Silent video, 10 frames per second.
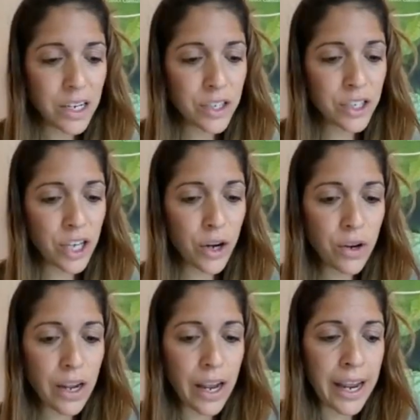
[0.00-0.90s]
So
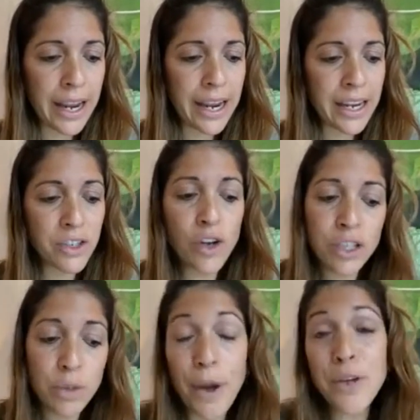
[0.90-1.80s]
it's
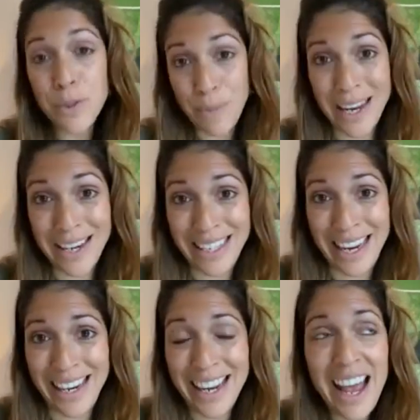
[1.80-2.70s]
not supposed to be
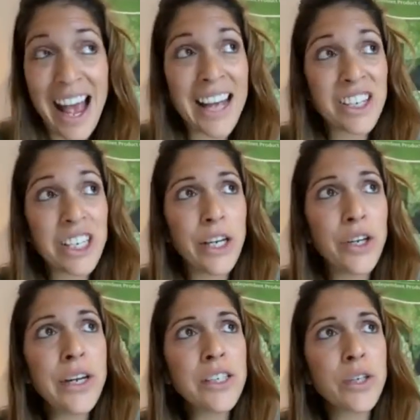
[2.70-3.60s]
easy. Actually,
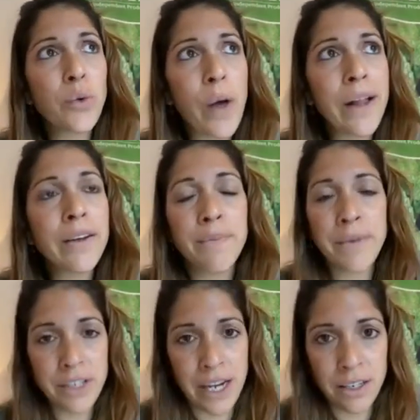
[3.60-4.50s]
you need to welcome the
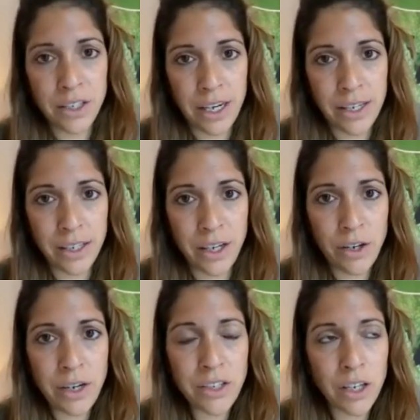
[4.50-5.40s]
challenges, and you
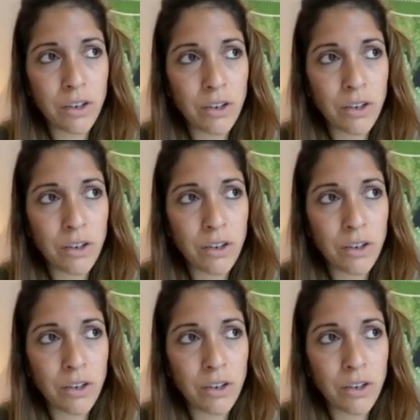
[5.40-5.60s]
need to,